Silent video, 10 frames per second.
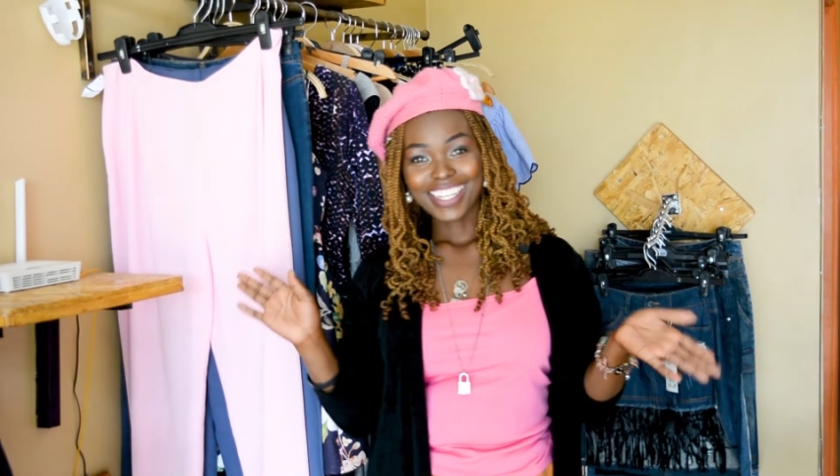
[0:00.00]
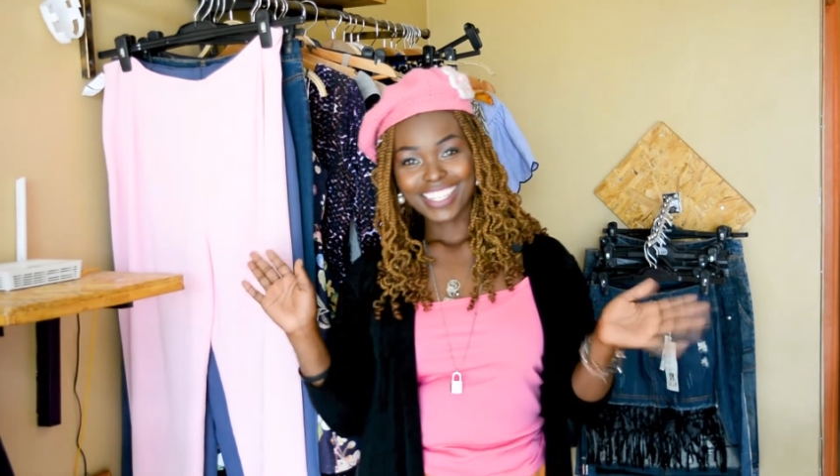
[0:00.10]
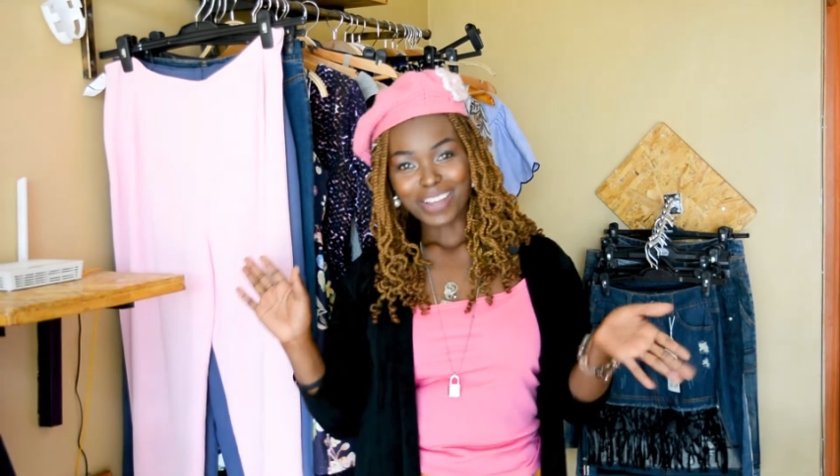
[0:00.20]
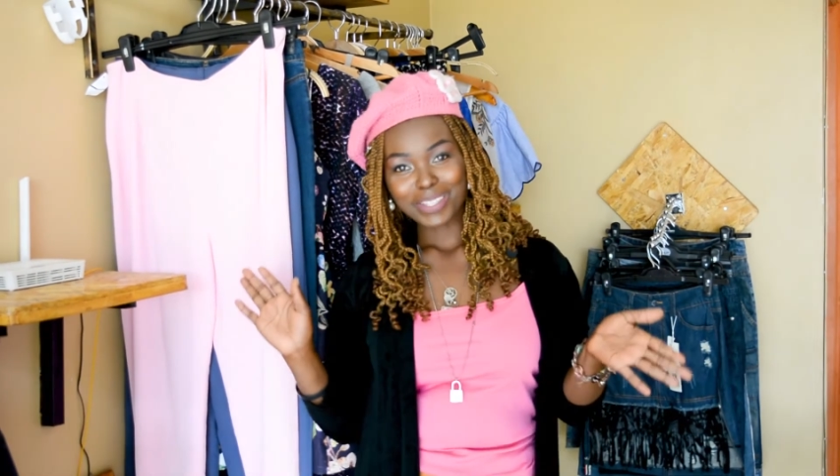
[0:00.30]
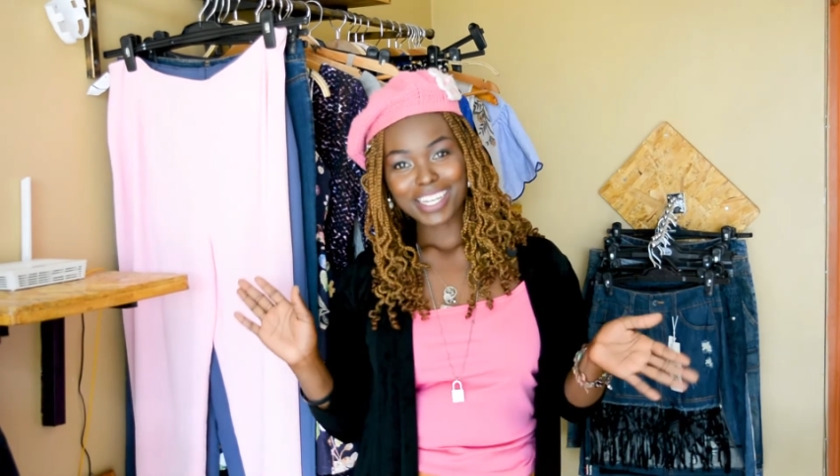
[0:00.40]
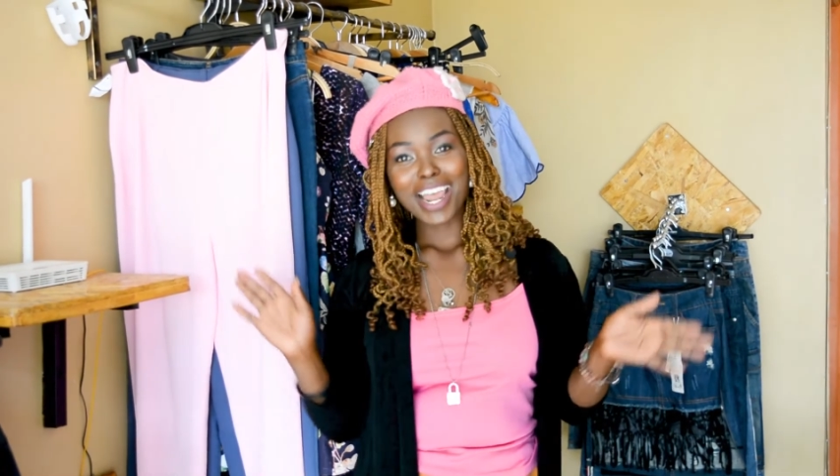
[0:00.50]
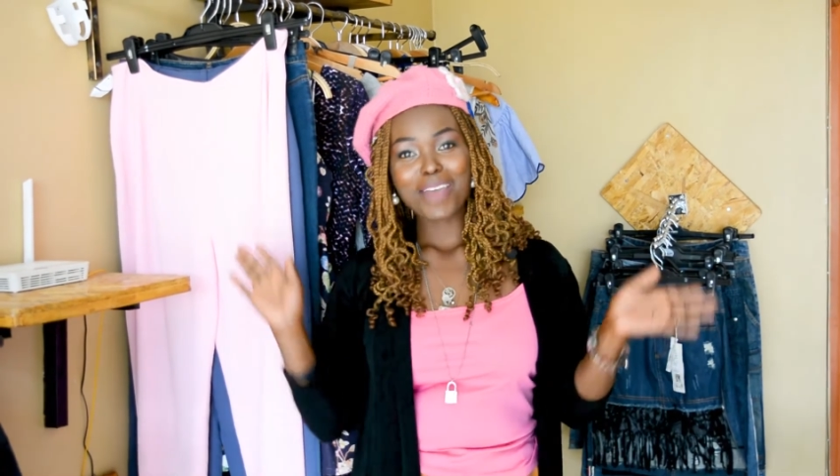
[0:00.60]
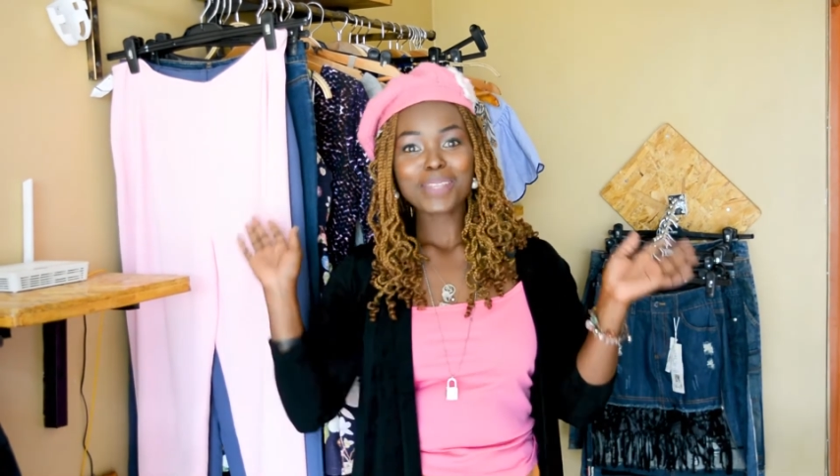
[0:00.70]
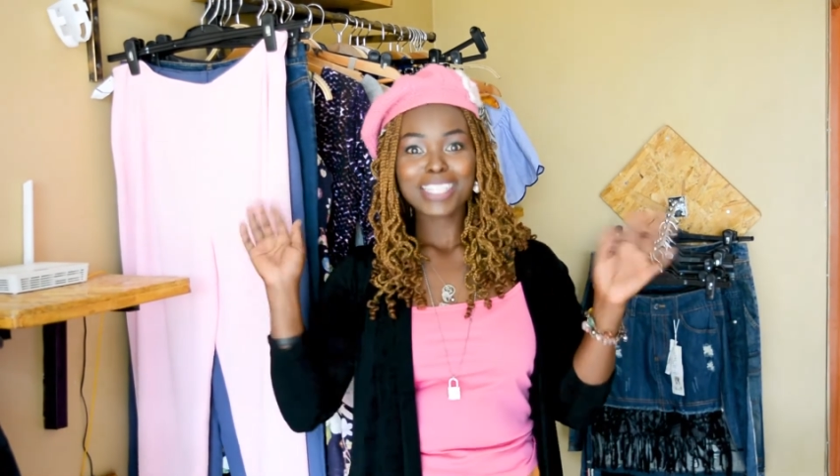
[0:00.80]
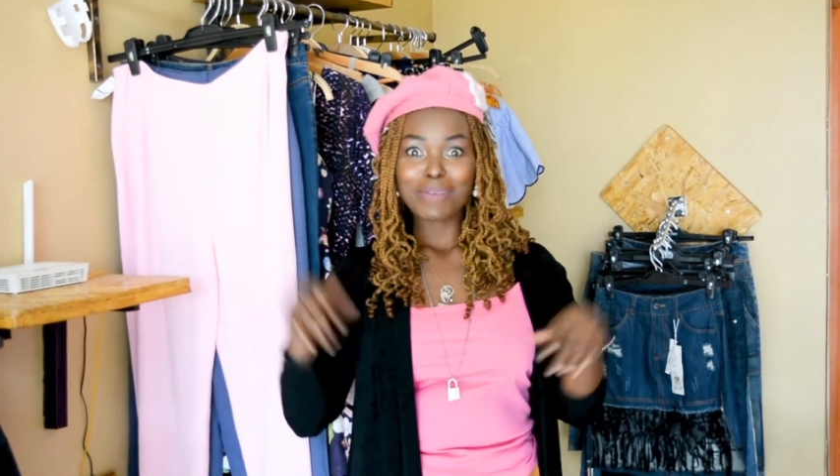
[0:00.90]

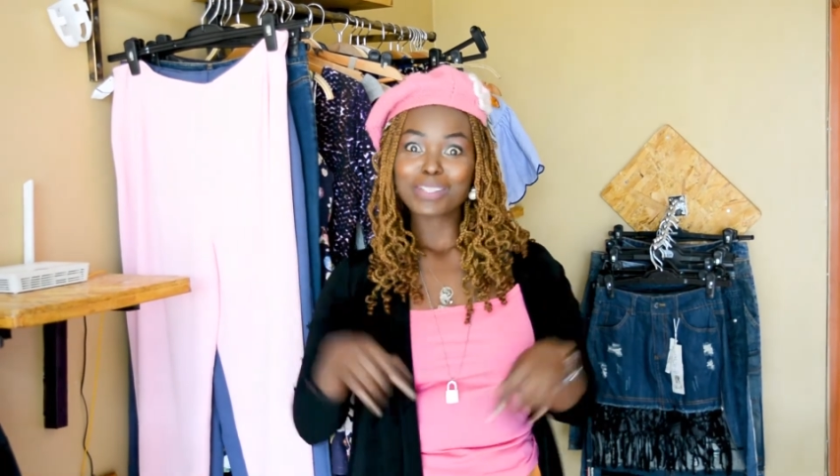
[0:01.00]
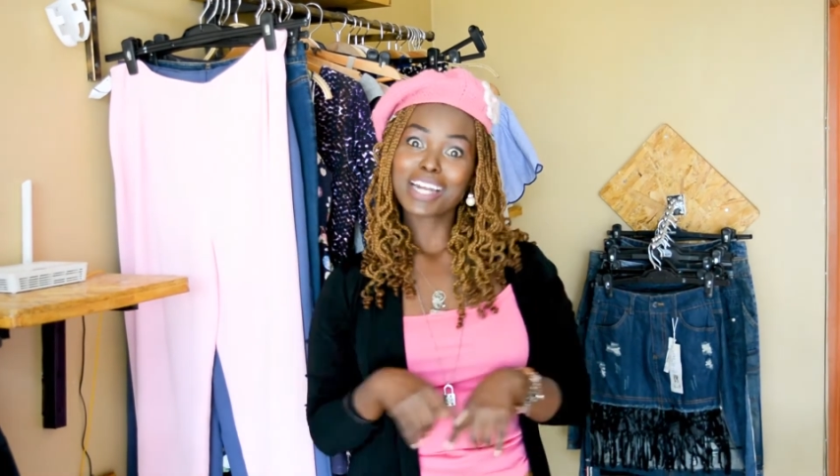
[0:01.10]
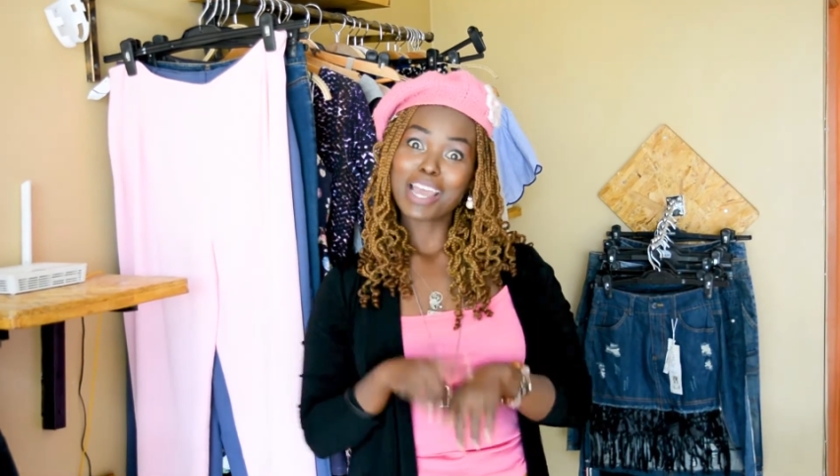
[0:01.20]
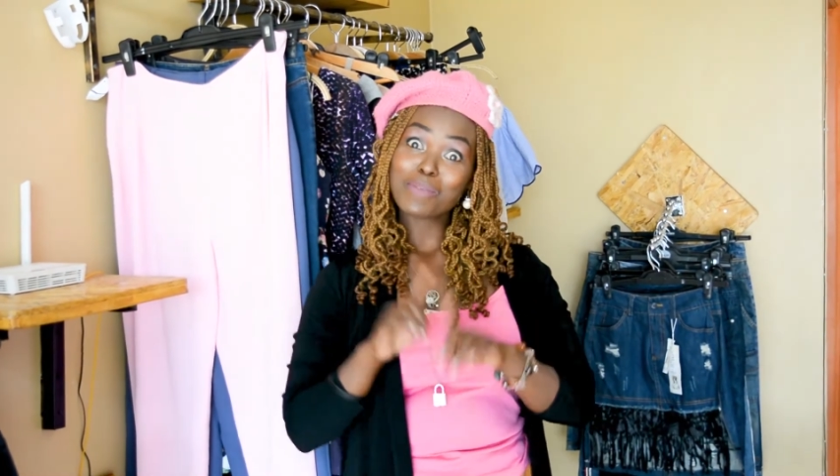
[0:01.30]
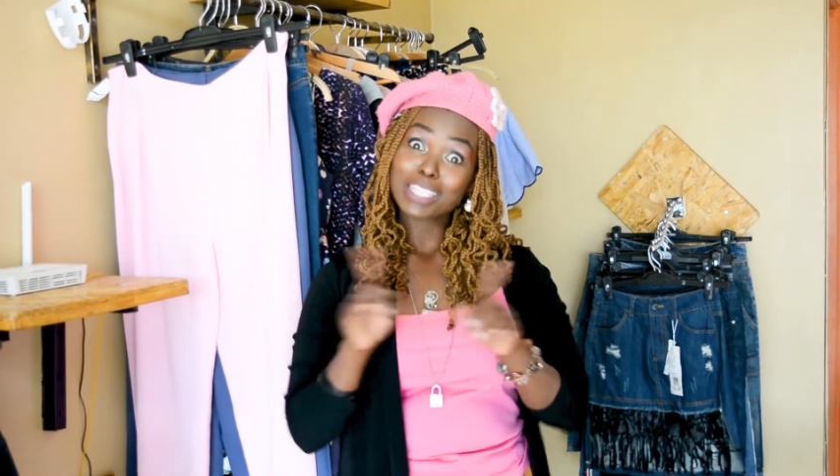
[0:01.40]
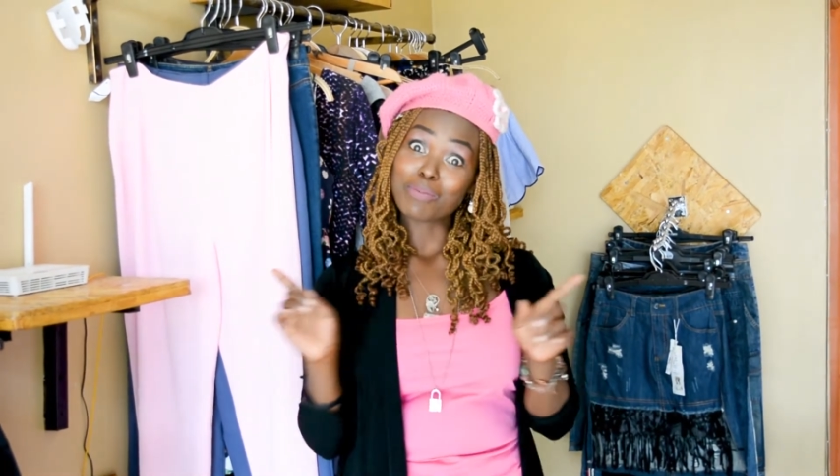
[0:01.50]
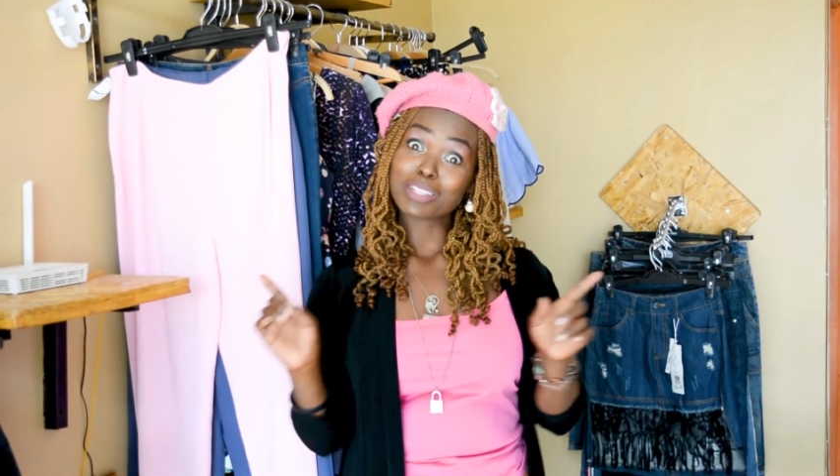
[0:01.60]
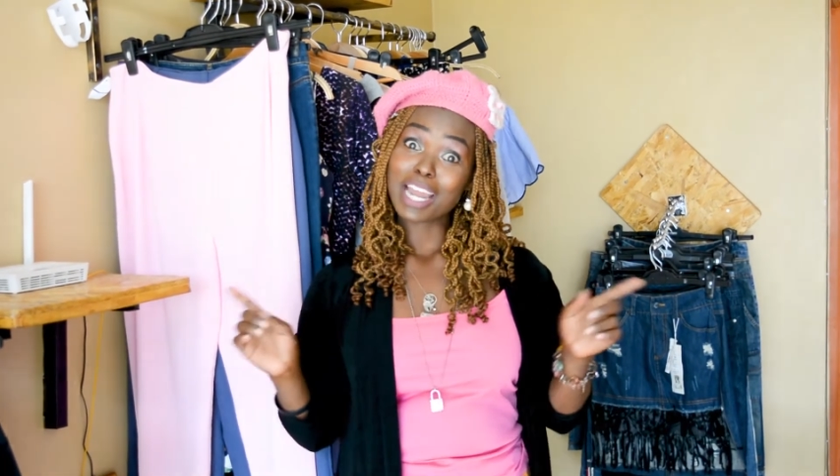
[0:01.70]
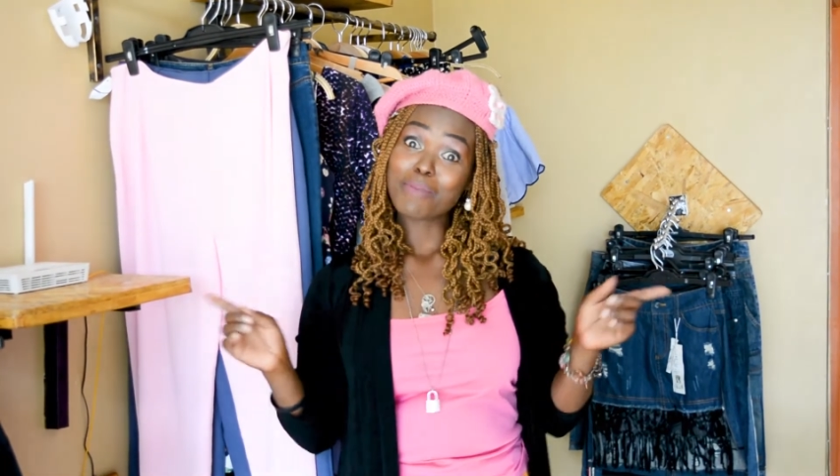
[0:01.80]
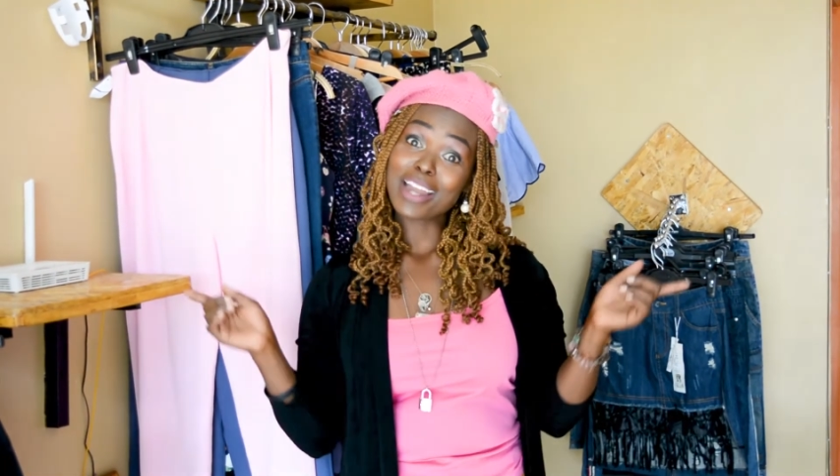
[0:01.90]

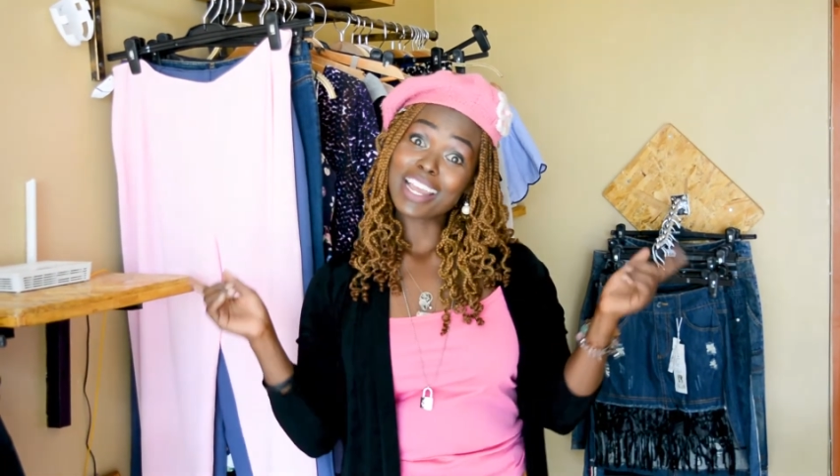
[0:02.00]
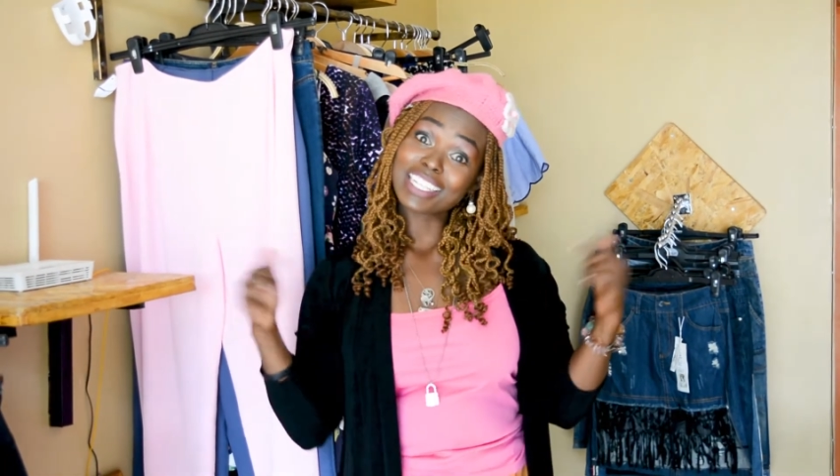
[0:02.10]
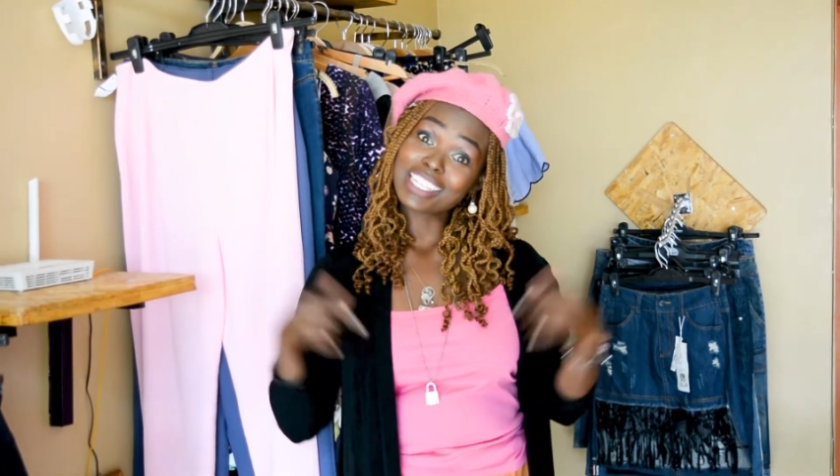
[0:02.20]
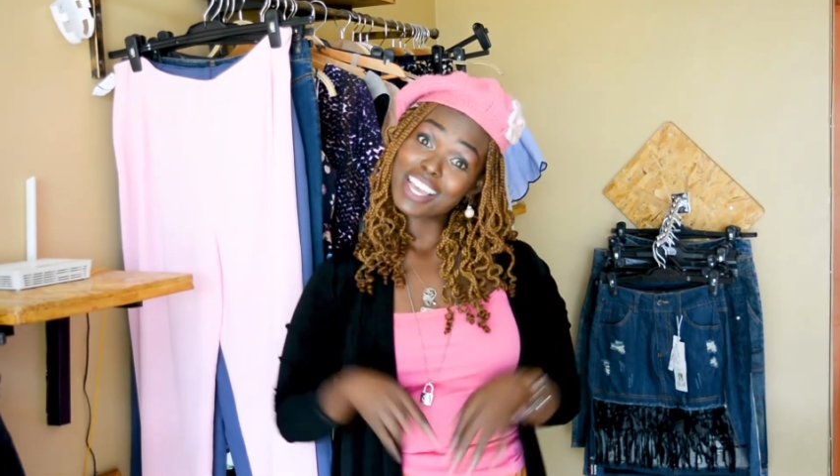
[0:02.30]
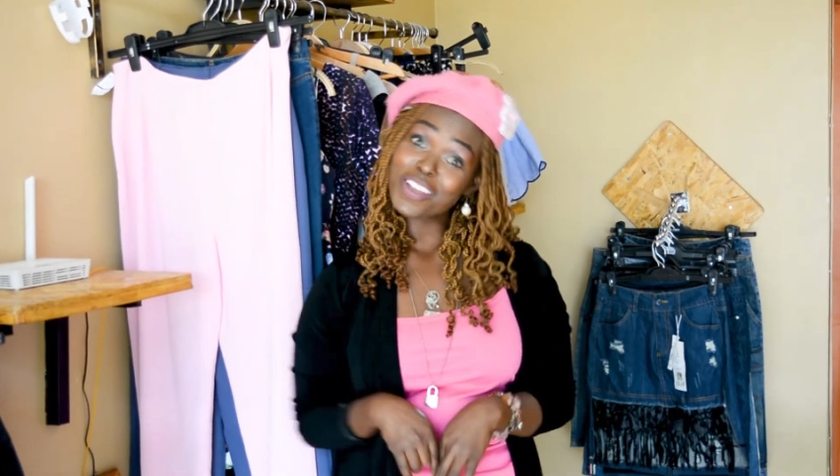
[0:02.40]
and I'll see